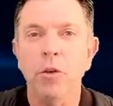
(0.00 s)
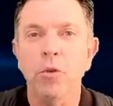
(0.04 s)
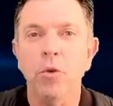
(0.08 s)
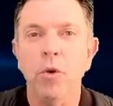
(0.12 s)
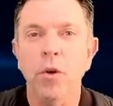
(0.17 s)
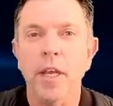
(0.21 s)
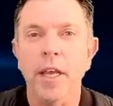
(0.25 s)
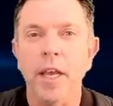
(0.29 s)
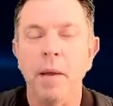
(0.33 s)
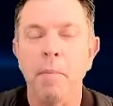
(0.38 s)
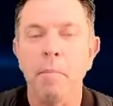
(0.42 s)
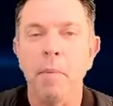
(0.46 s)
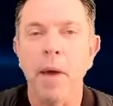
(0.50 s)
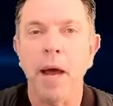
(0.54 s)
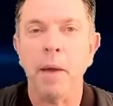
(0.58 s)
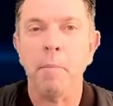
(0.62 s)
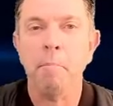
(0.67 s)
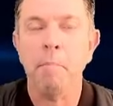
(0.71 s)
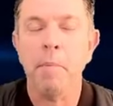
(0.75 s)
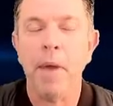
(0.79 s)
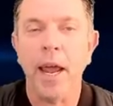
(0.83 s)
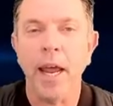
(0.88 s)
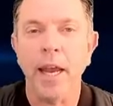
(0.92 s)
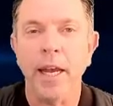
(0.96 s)
talking
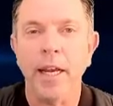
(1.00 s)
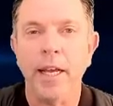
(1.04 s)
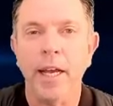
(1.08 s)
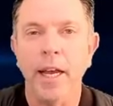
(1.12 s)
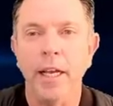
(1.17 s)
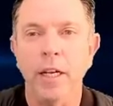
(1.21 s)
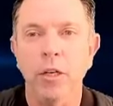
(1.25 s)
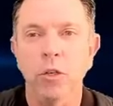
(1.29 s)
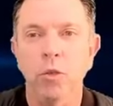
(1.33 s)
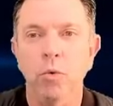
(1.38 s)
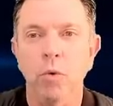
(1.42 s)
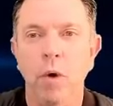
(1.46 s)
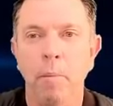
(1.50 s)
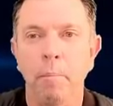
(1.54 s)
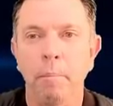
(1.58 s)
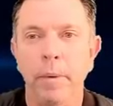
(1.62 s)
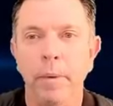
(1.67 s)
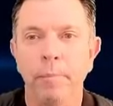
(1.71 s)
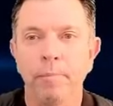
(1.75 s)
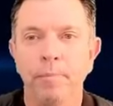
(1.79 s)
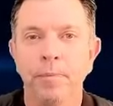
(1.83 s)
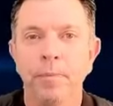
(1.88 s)
about PancakeSwap.